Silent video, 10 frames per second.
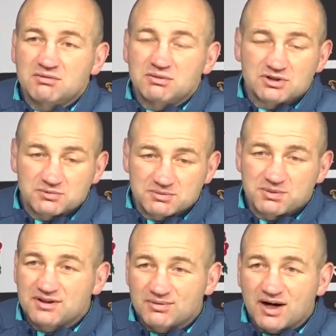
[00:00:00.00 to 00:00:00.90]
My job is to
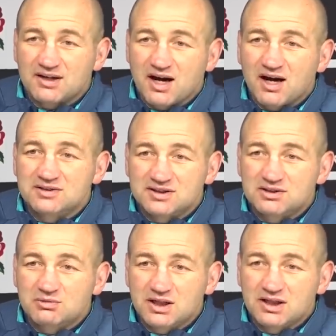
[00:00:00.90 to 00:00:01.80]
pick the right guys
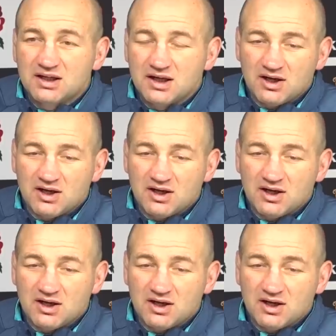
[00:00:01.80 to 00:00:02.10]
each week,